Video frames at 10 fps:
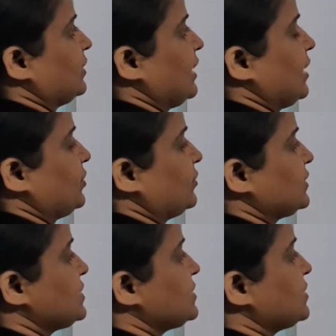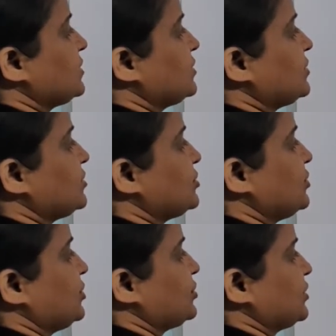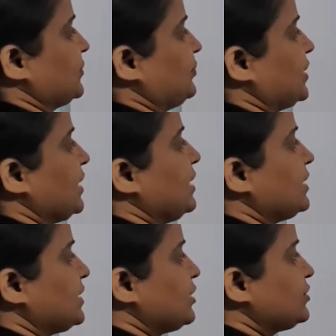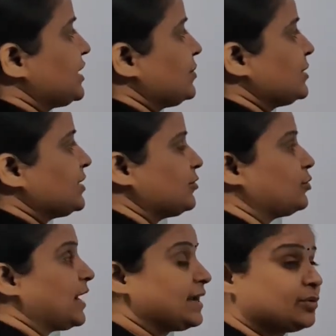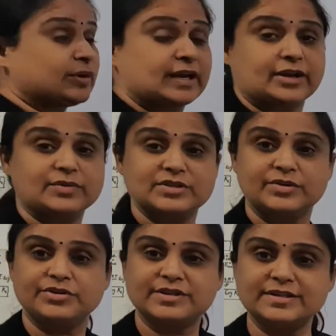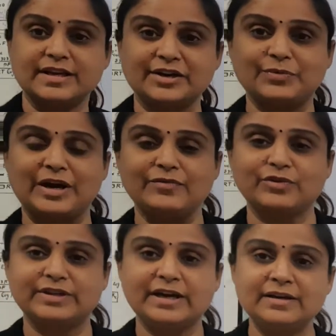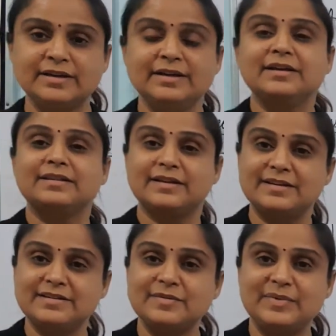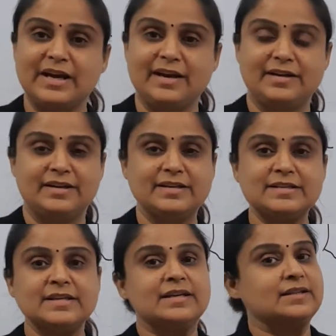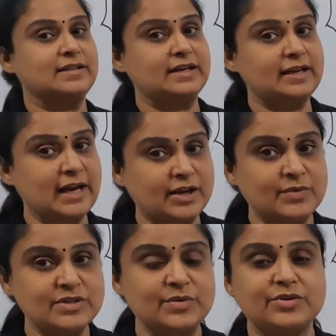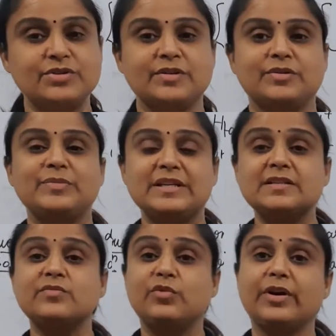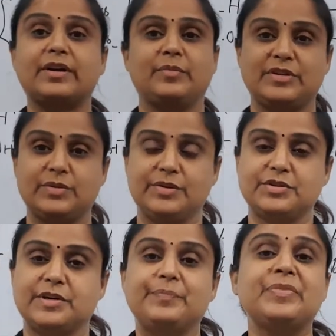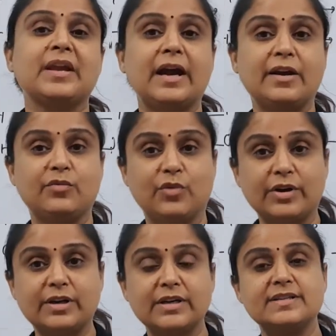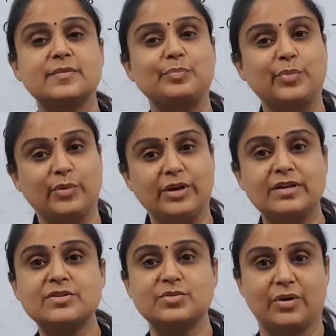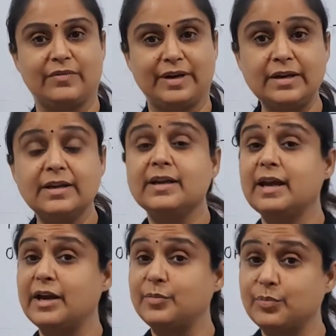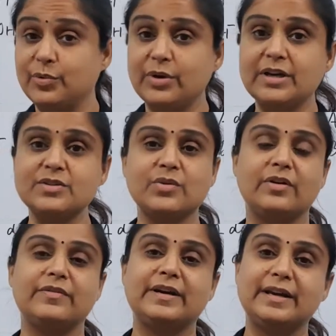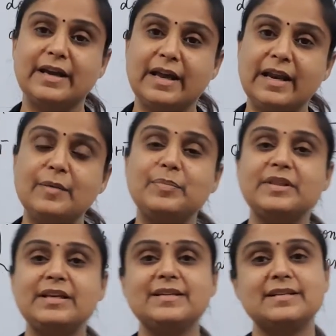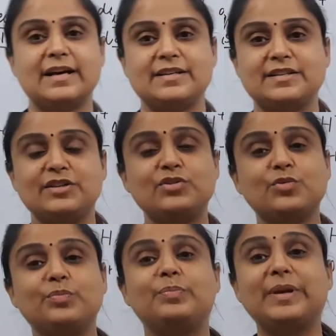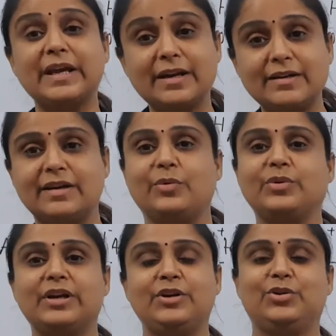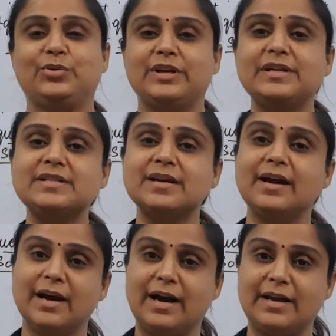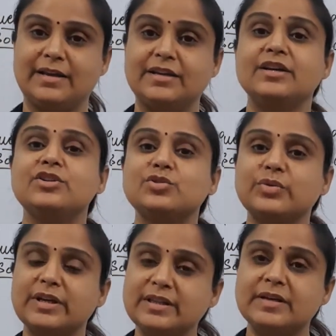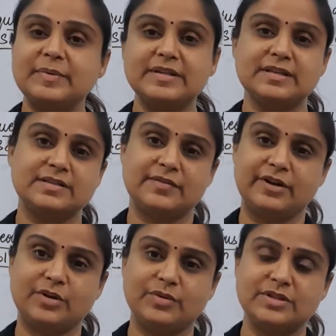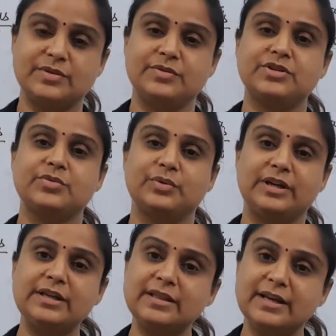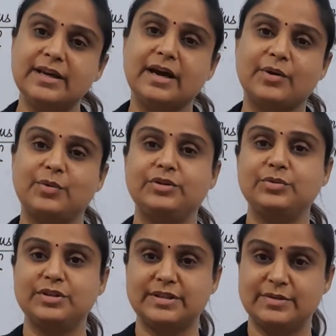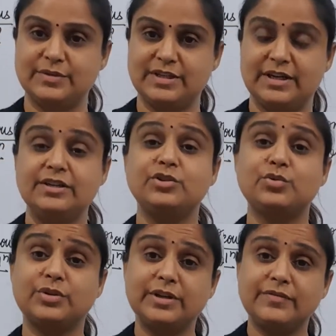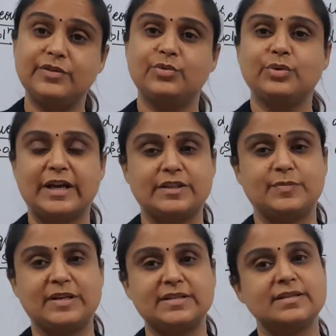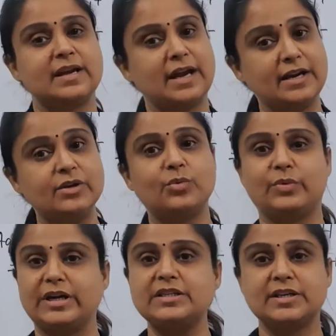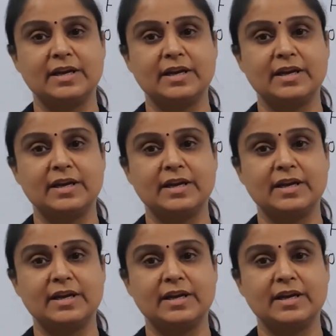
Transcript: Aqueous solution. Can you tell me why aqueous solutions are required for that? The reason behind is that aqueous solution means water solution, and water is a polar solvent, and polar solvent help these acid to break down into its ion. So in the presence of aqueous solution only, they are going to dissociate to give you H plus and OH